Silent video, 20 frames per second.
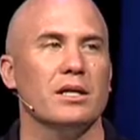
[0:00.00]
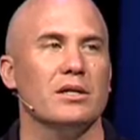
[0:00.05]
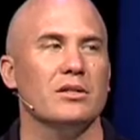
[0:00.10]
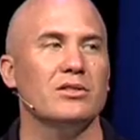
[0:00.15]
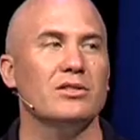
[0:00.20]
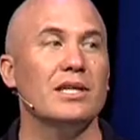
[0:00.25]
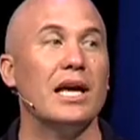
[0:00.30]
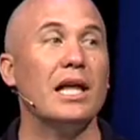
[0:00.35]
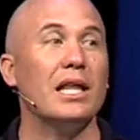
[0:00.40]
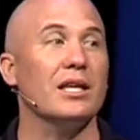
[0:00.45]

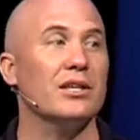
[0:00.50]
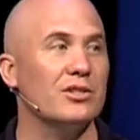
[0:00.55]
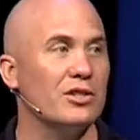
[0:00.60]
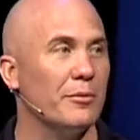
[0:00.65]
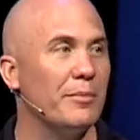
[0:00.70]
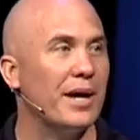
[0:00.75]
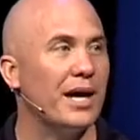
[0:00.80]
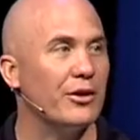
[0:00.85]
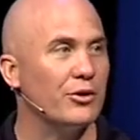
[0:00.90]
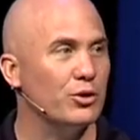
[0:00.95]
zealous
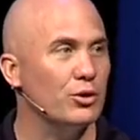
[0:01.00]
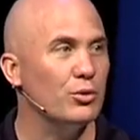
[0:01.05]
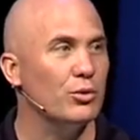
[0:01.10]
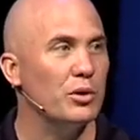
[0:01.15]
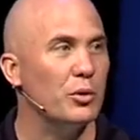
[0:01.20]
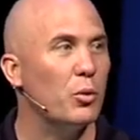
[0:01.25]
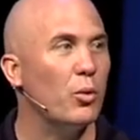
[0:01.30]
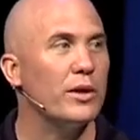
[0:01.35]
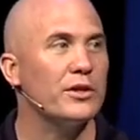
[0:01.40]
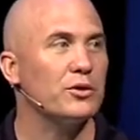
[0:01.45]
about
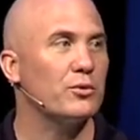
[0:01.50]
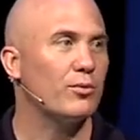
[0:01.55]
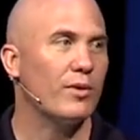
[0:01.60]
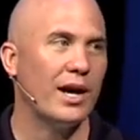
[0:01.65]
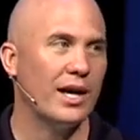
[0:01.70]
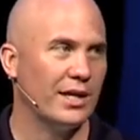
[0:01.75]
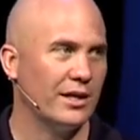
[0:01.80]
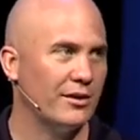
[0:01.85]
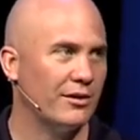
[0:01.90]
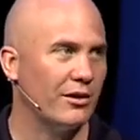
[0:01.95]
doing what's
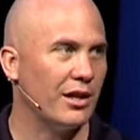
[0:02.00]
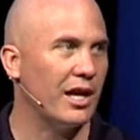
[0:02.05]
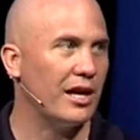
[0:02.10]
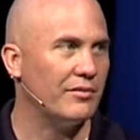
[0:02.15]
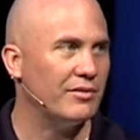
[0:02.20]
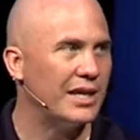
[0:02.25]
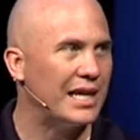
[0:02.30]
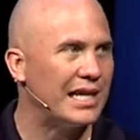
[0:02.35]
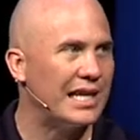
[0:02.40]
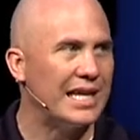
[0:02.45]
right in our life,
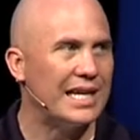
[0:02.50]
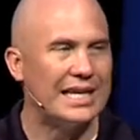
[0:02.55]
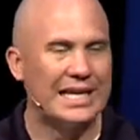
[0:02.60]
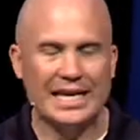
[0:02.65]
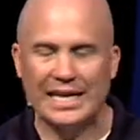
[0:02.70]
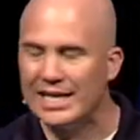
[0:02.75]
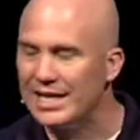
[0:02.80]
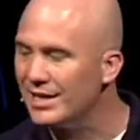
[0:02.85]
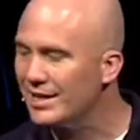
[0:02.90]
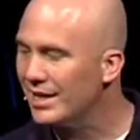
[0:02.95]
not letting
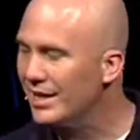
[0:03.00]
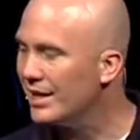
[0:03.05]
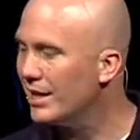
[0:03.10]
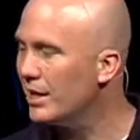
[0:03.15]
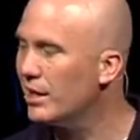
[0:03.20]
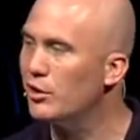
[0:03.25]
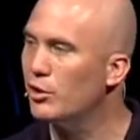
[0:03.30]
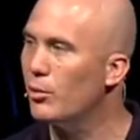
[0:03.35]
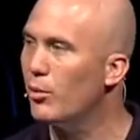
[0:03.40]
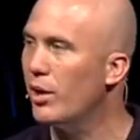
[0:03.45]
anything get
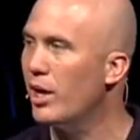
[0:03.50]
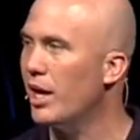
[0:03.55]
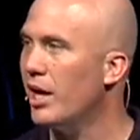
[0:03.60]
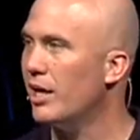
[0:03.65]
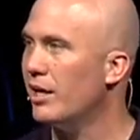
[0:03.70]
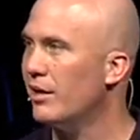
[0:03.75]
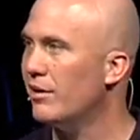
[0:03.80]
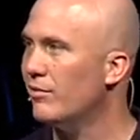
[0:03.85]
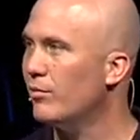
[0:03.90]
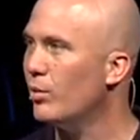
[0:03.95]
in the way
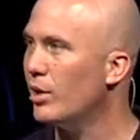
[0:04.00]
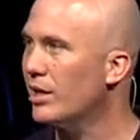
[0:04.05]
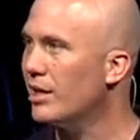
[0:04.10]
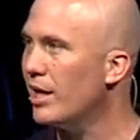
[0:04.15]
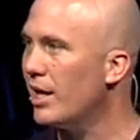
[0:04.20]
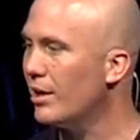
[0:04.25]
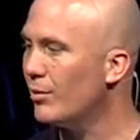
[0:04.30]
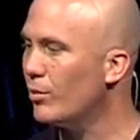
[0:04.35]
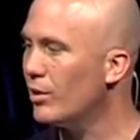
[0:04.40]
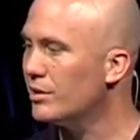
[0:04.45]
of what
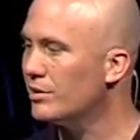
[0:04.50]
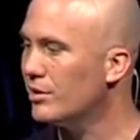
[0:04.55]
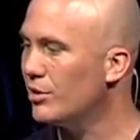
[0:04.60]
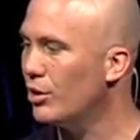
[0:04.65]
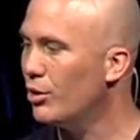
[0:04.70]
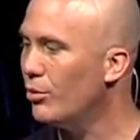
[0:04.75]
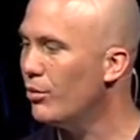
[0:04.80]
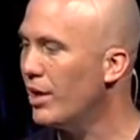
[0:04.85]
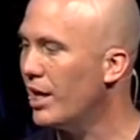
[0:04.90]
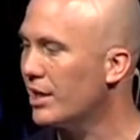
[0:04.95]
God wants to
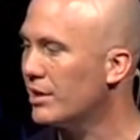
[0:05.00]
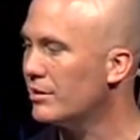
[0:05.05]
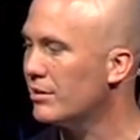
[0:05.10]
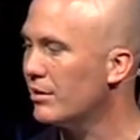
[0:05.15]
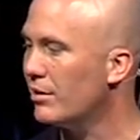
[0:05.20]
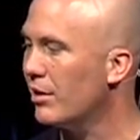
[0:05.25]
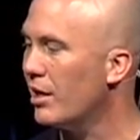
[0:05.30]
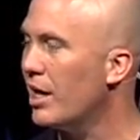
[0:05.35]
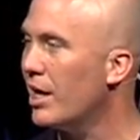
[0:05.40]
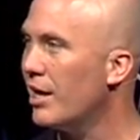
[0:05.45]
do next in
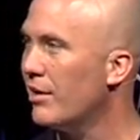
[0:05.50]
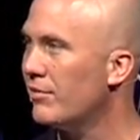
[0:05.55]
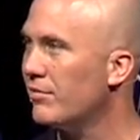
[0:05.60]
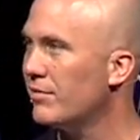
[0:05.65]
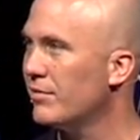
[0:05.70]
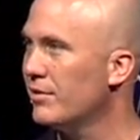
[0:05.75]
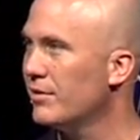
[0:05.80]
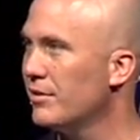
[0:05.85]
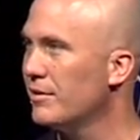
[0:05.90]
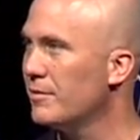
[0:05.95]
our life.
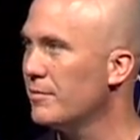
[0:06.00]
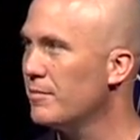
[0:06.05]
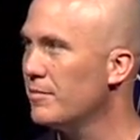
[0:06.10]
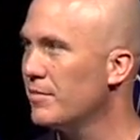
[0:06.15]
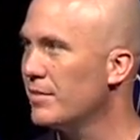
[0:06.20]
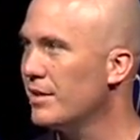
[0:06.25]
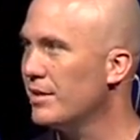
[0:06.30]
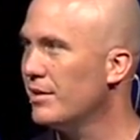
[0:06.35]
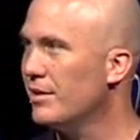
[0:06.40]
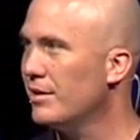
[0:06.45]

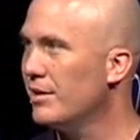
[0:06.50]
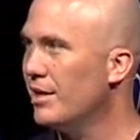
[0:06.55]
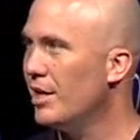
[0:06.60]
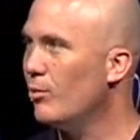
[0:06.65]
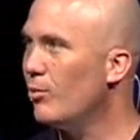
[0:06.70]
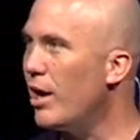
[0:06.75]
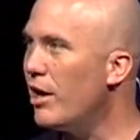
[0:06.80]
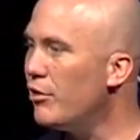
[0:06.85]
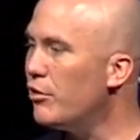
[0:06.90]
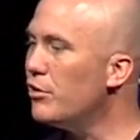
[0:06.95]
And
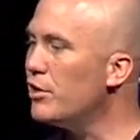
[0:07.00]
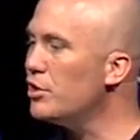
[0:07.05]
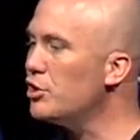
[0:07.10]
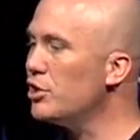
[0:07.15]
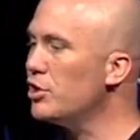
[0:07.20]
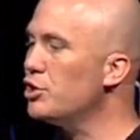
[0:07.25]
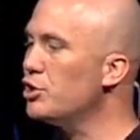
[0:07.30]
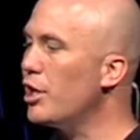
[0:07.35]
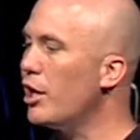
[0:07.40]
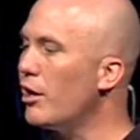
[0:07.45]
rather than
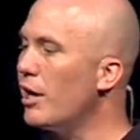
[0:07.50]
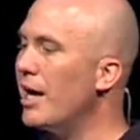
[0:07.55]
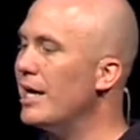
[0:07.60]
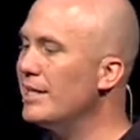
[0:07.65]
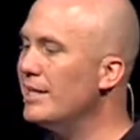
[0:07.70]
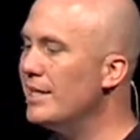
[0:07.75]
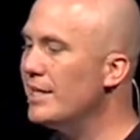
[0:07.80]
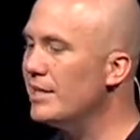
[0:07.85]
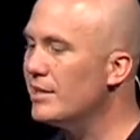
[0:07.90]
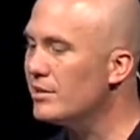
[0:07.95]
just share
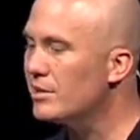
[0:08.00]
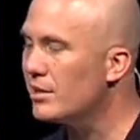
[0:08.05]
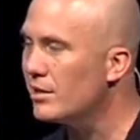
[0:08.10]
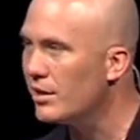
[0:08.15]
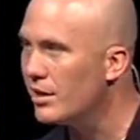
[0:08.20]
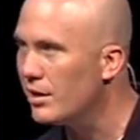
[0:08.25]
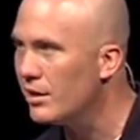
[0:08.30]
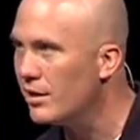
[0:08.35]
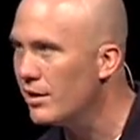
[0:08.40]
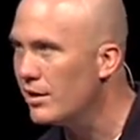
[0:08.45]

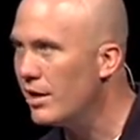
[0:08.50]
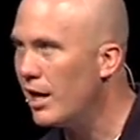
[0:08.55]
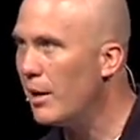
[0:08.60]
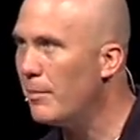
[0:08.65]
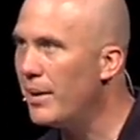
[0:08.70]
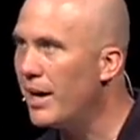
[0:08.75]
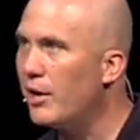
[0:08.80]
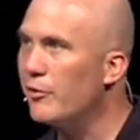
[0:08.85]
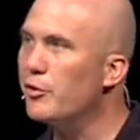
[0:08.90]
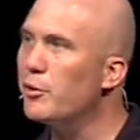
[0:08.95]
ideas
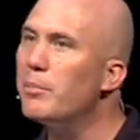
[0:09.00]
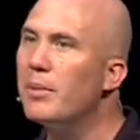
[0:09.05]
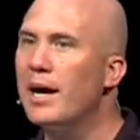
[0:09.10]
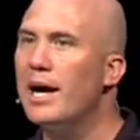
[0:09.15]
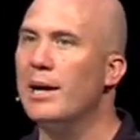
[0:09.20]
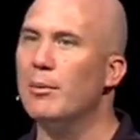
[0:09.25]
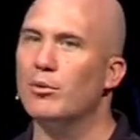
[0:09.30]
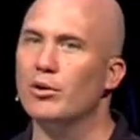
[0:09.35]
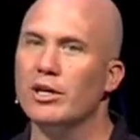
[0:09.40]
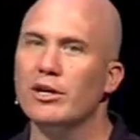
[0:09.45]
about the
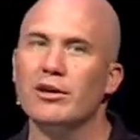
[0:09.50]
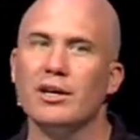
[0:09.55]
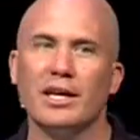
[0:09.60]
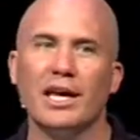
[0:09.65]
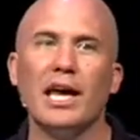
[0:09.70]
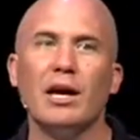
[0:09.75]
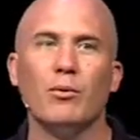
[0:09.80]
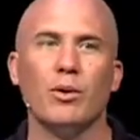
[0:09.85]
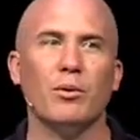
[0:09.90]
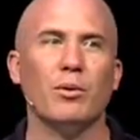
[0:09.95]
Bible, here at
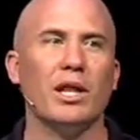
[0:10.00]
Gateway, we